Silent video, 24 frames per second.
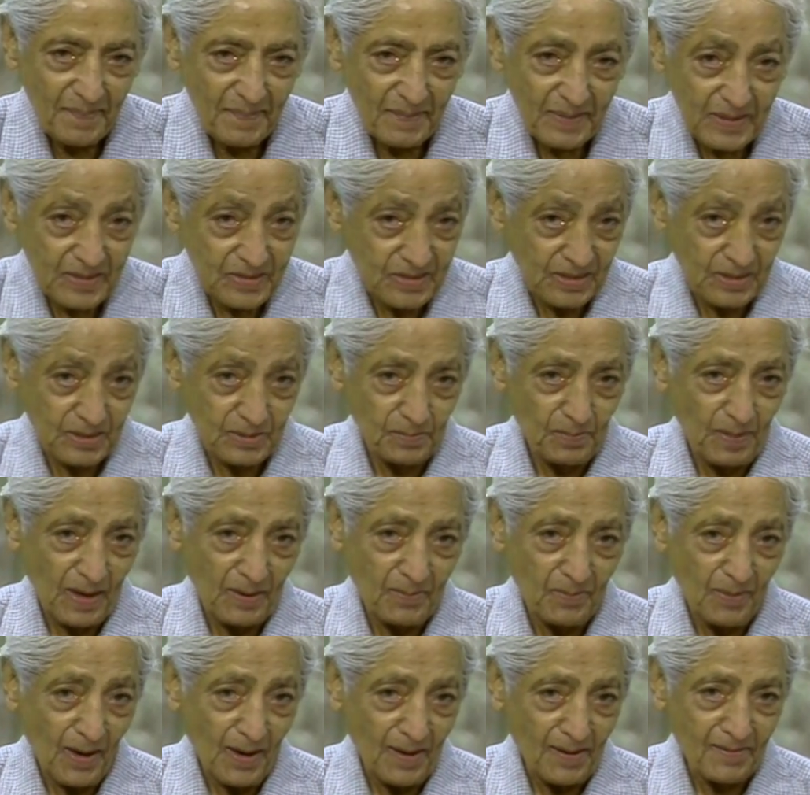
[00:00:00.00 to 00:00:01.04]
because she's my
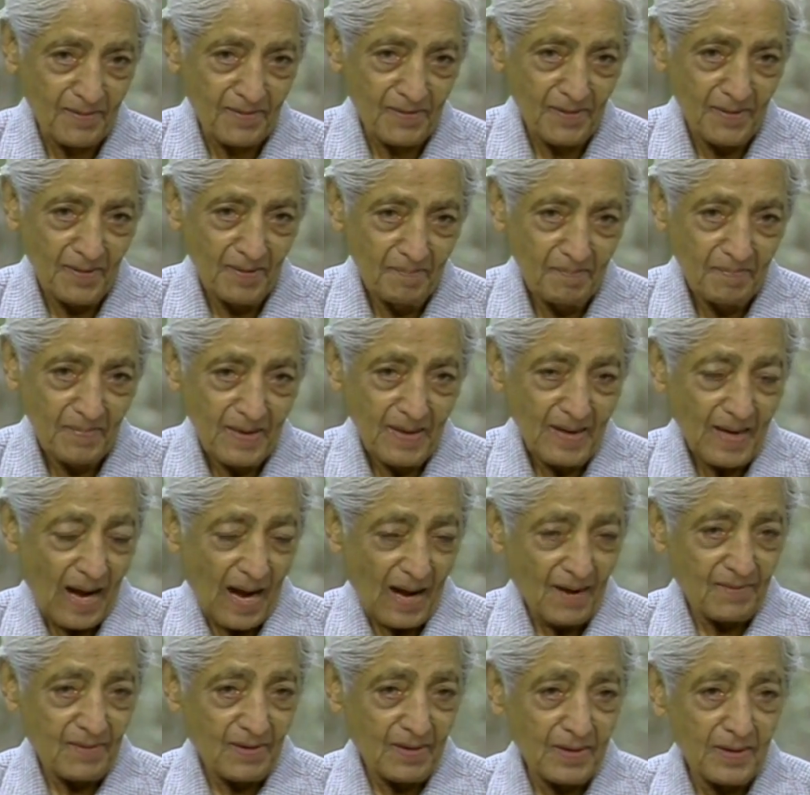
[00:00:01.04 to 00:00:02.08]
wife,
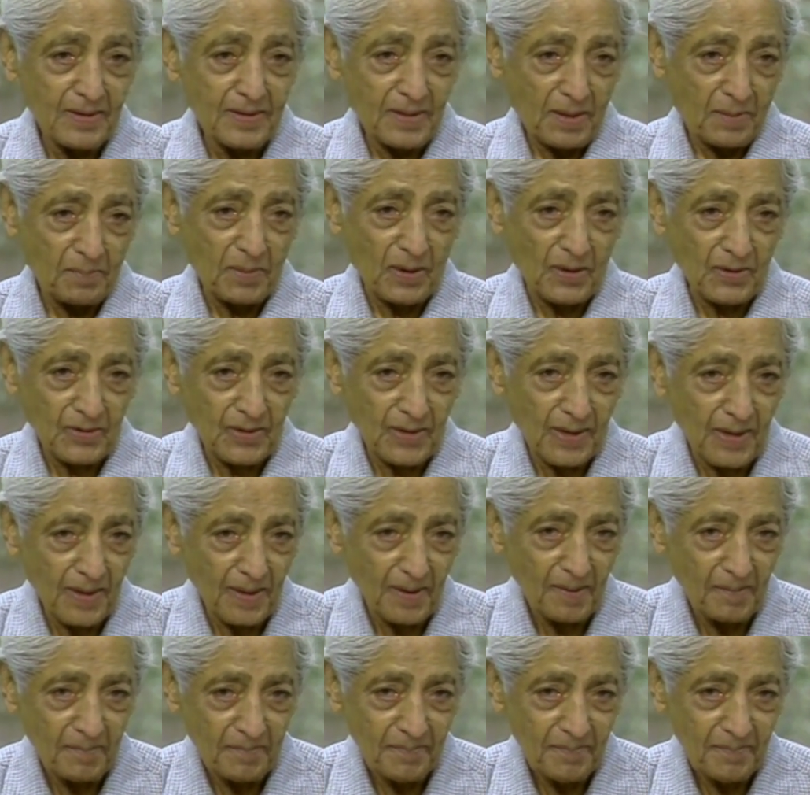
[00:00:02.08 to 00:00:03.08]
I've learnt about her,